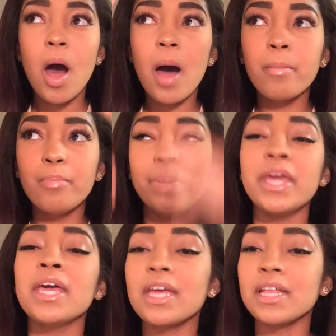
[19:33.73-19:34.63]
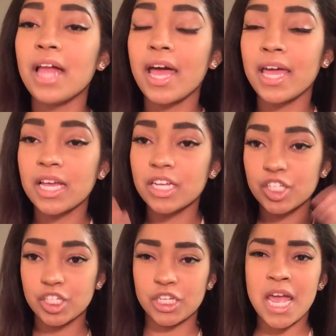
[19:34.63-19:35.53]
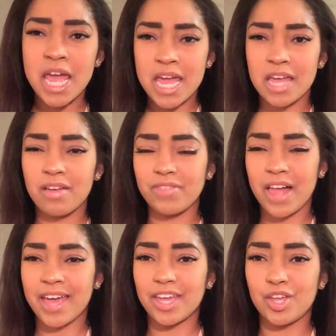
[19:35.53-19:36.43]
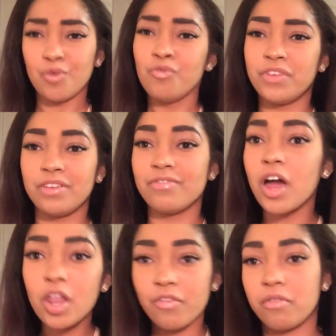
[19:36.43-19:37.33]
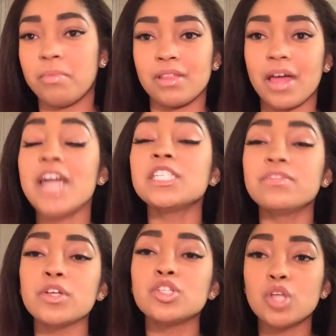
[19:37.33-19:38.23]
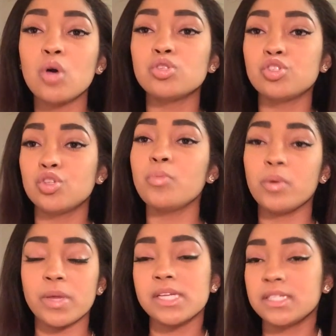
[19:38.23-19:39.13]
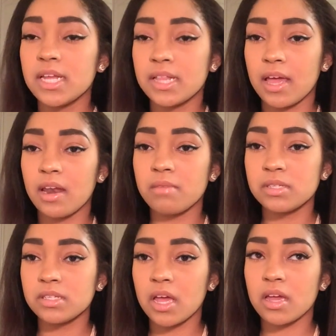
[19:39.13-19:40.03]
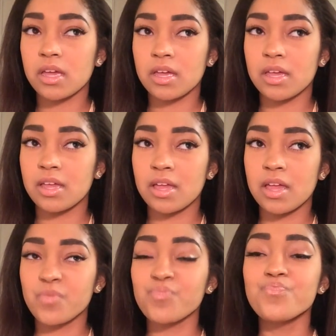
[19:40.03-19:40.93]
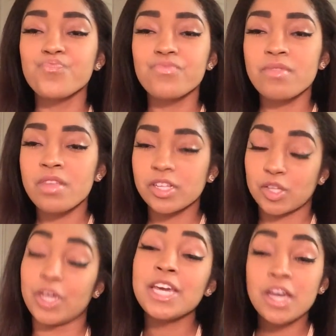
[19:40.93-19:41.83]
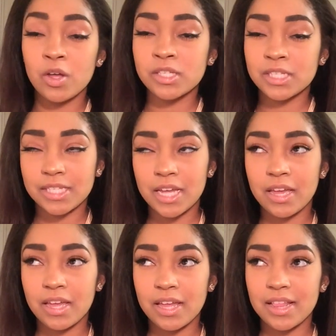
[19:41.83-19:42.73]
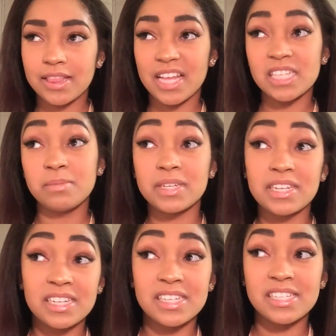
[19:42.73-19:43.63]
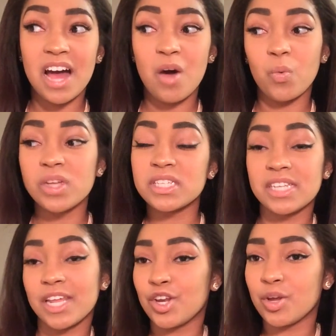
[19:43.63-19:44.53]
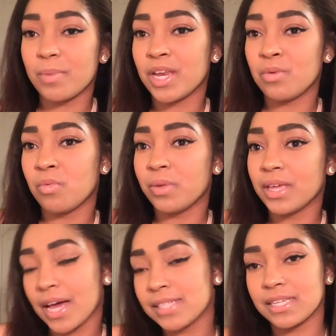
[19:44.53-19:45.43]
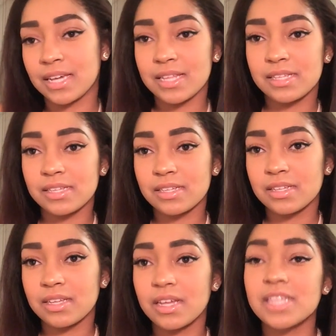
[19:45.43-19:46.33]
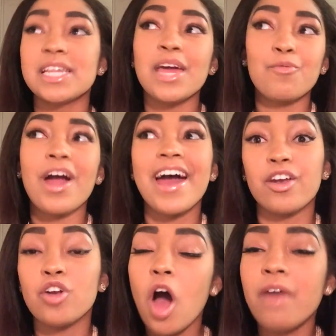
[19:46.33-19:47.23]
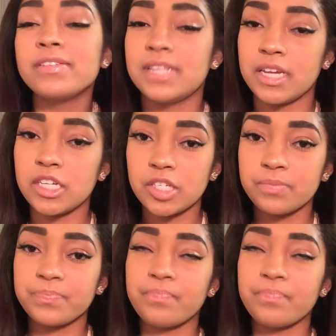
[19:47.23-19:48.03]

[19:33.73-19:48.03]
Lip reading: a big like shade of like goofy fall over me. Like I just felt so stupid when he said that, and I'm just like, so he goes and say, that's because I wasn't dating nobody when we got together, because they were at an off stage.